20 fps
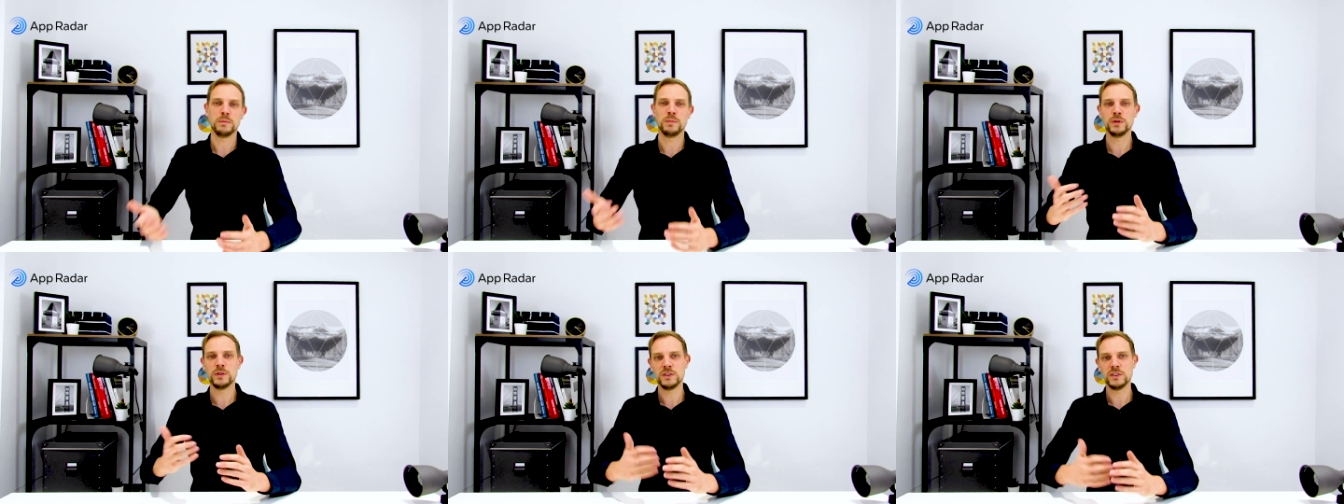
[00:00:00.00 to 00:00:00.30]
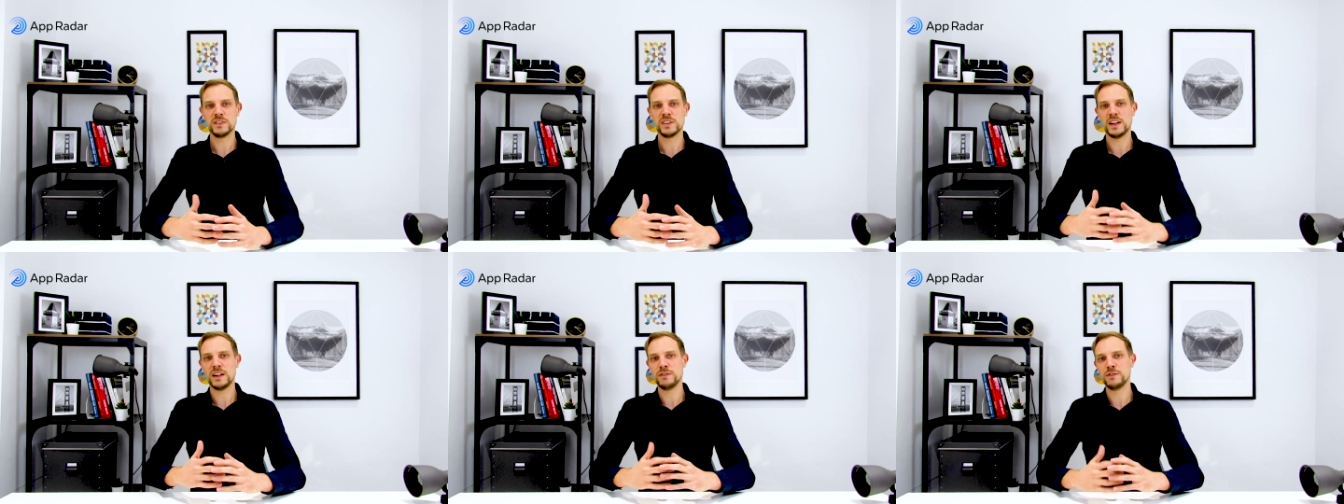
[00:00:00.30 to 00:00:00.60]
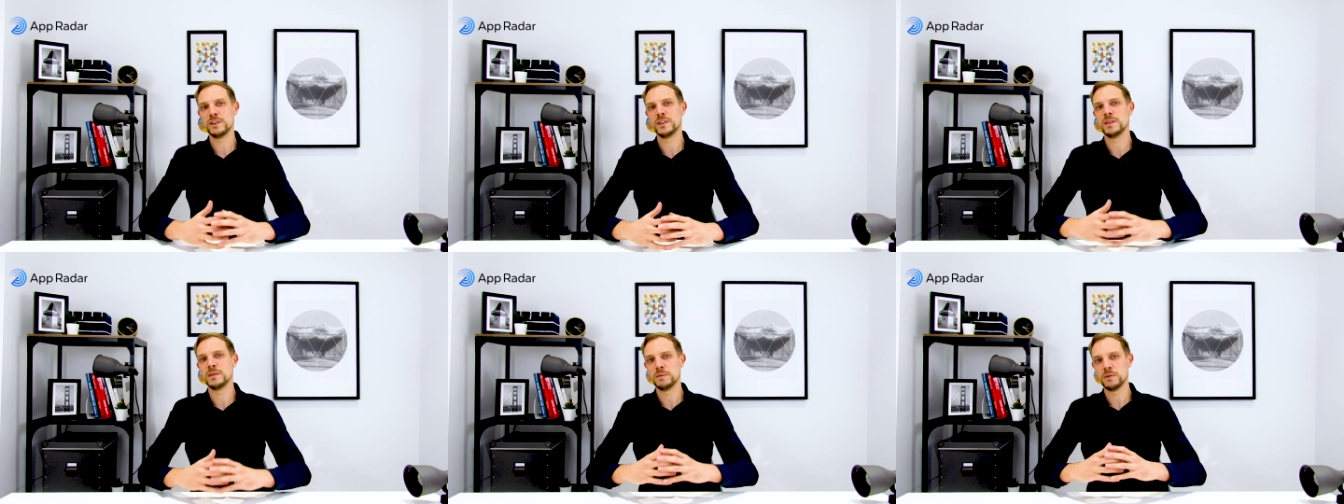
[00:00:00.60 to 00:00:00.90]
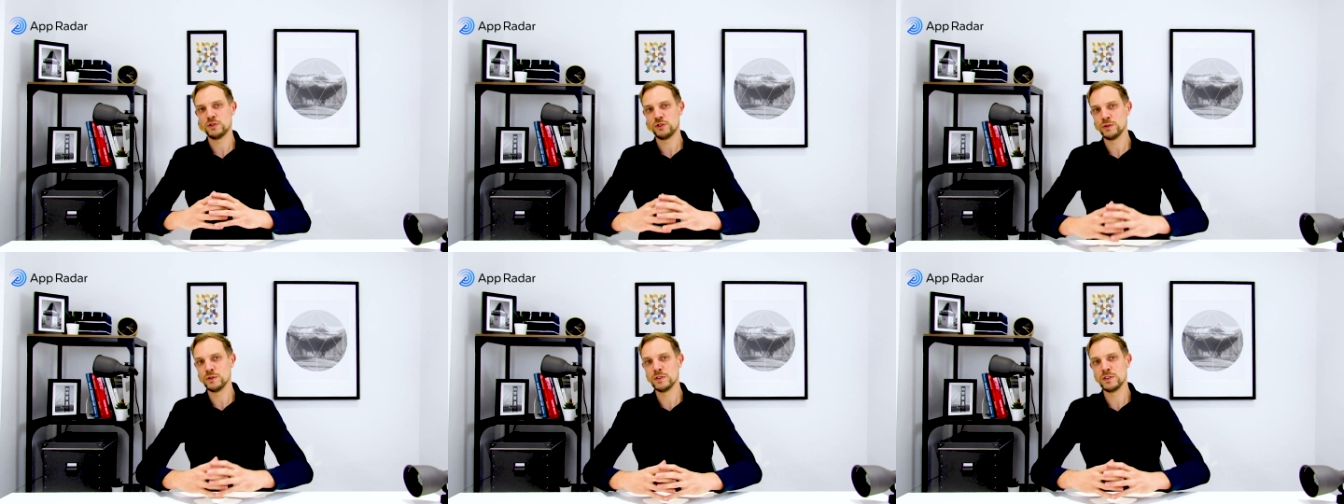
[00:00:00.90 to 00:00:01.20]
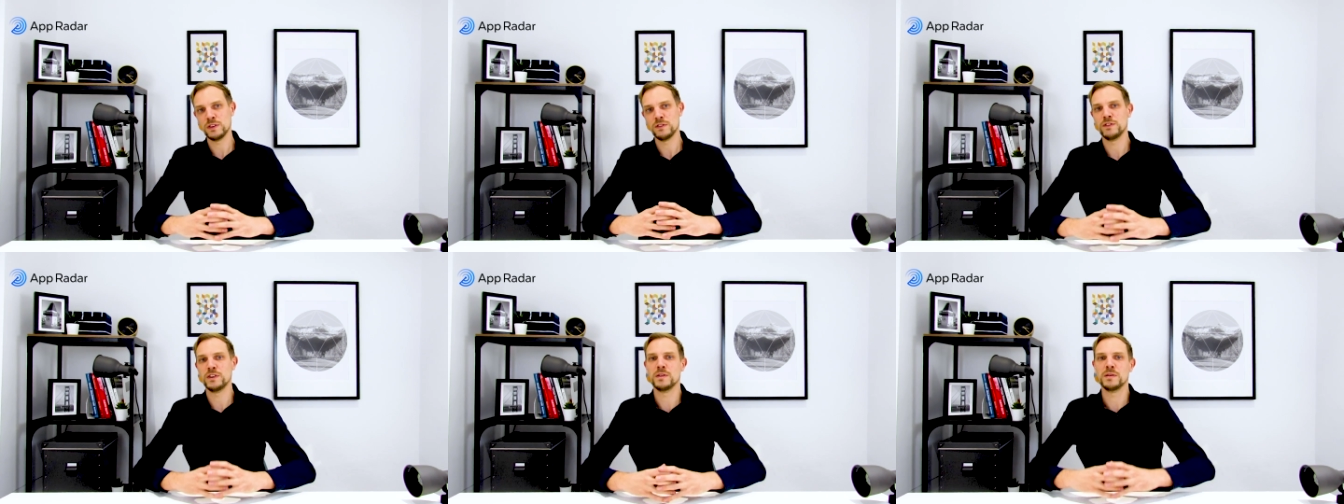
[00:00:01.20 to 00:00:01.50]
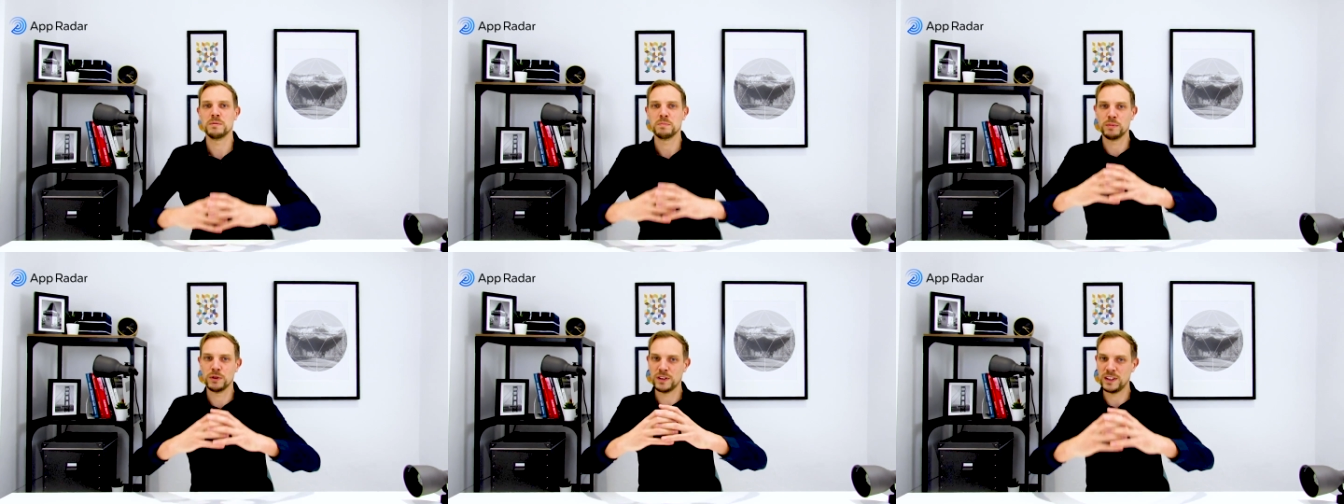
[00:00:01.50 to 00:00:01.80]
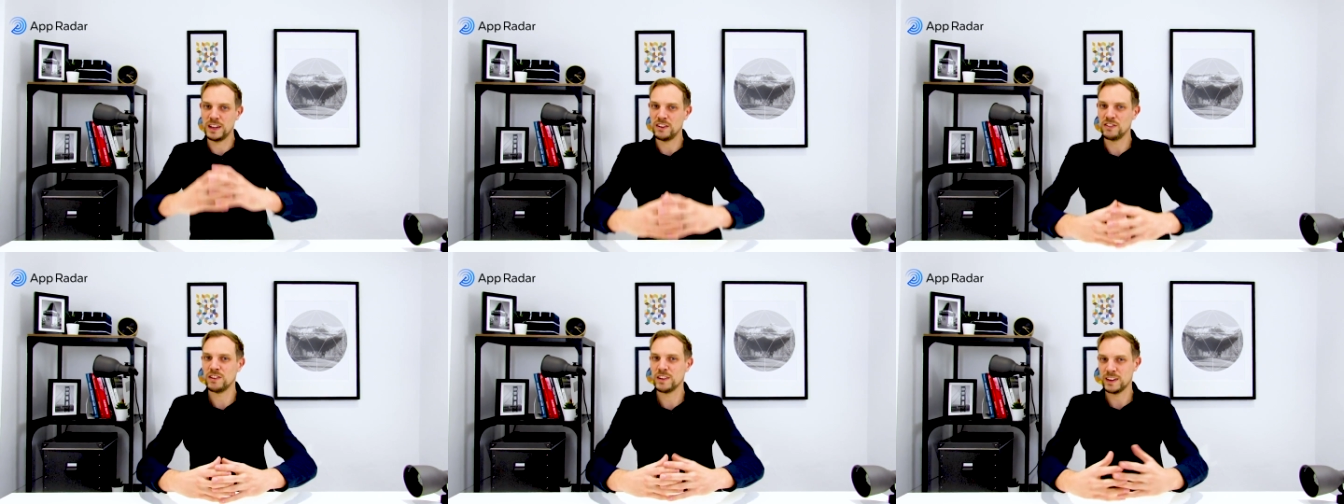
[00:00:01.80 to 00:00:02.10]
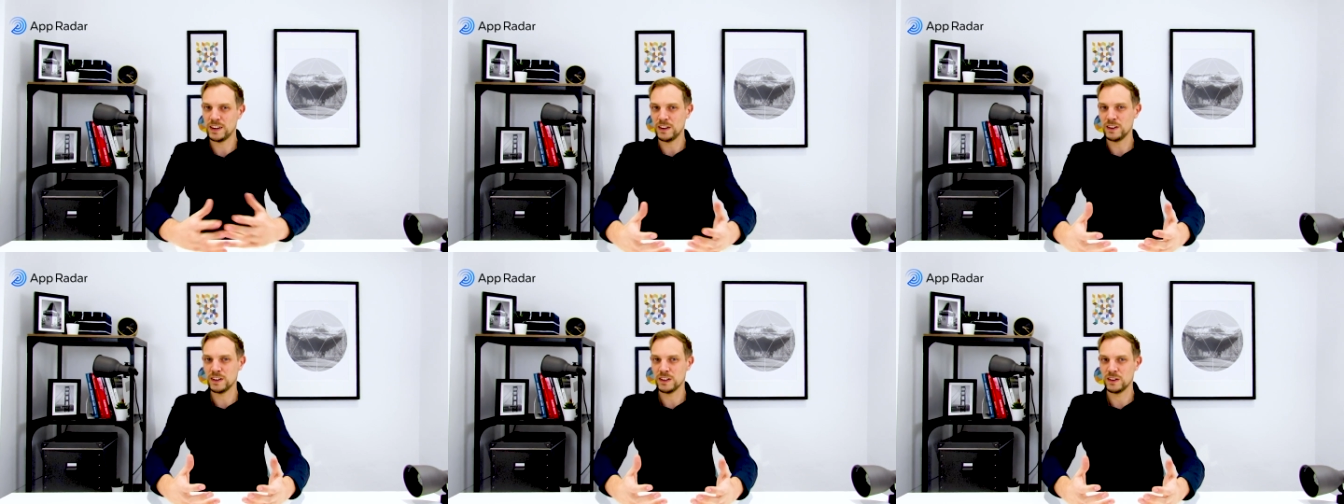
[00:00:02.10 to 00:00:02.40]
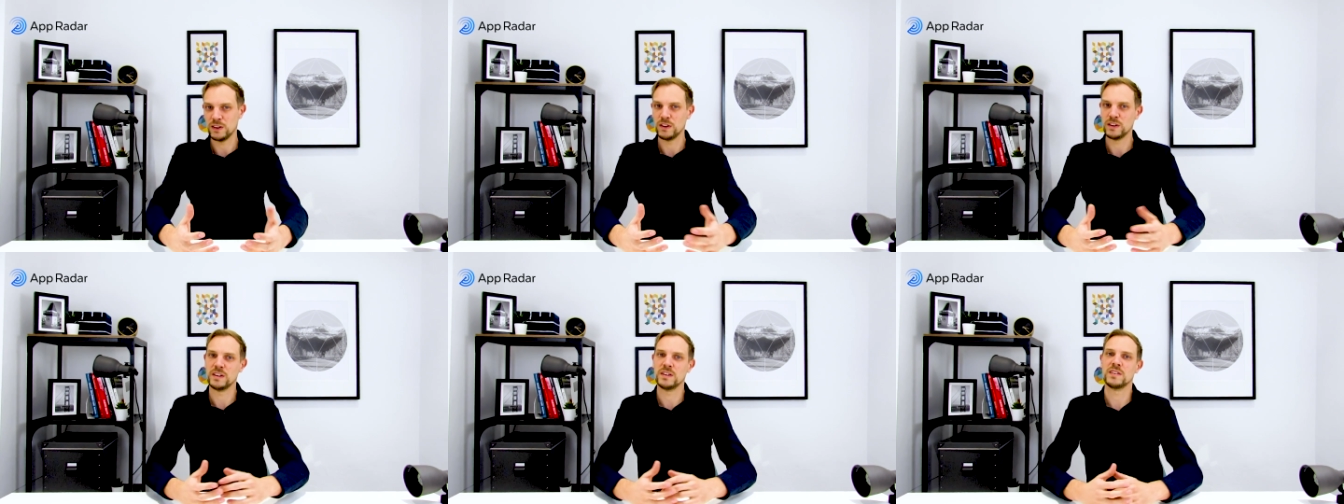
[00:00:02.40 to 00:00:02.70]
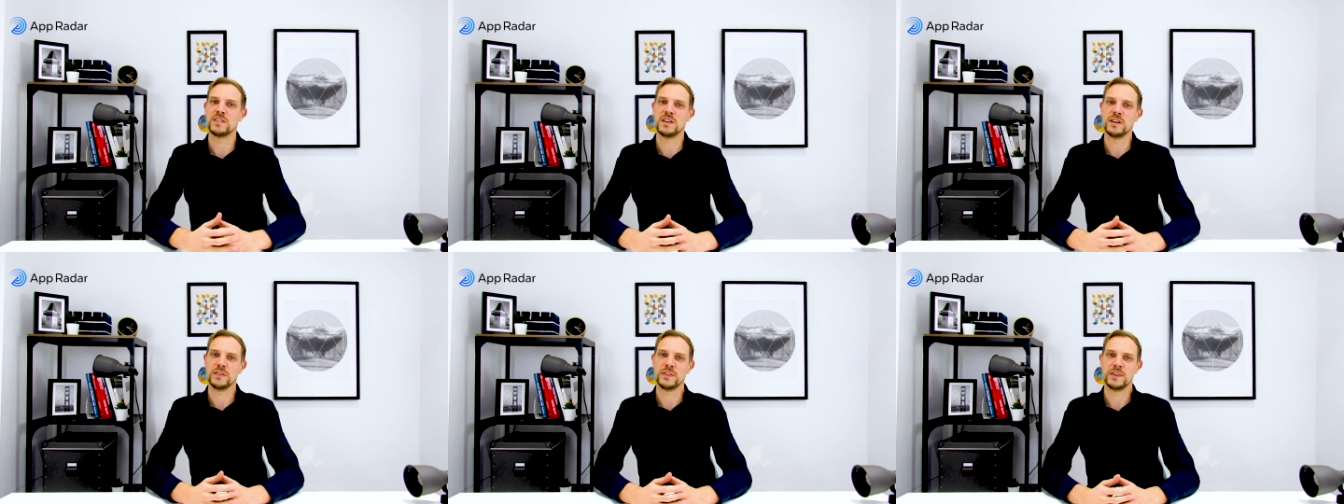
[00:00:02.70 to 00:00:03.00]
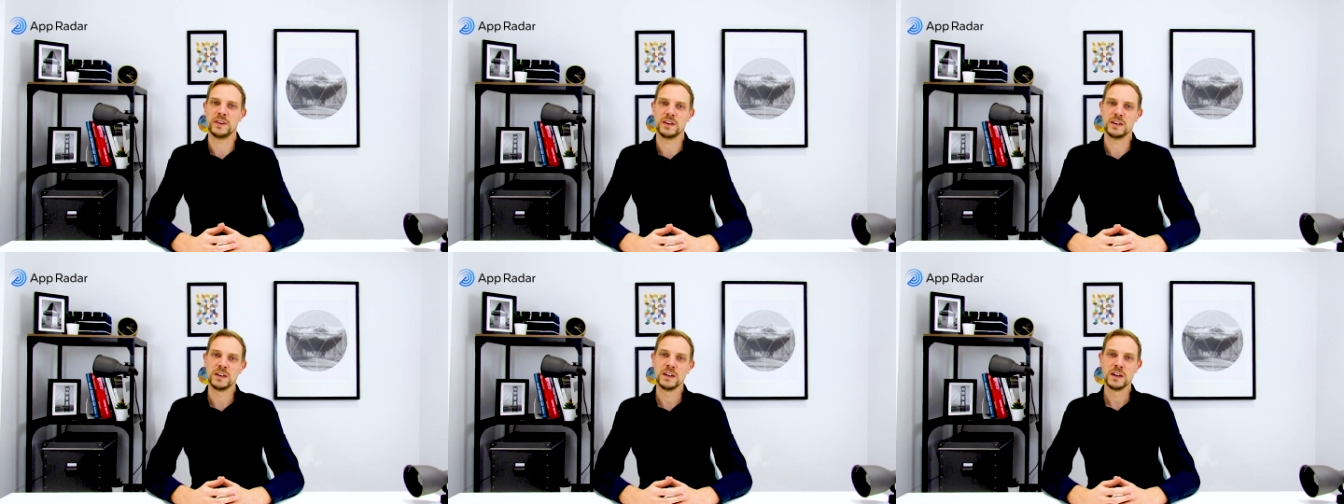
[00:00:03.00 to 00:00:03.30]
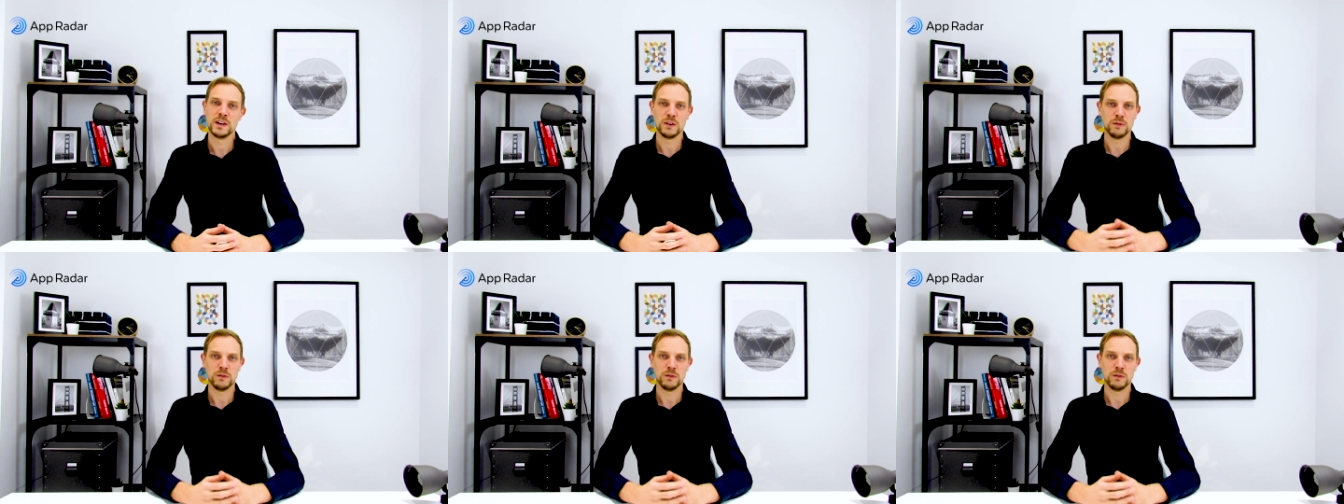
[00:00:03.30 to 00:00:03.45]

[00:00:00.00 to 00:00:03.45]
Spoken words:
put yourself into the shoes of your potential target audience out there.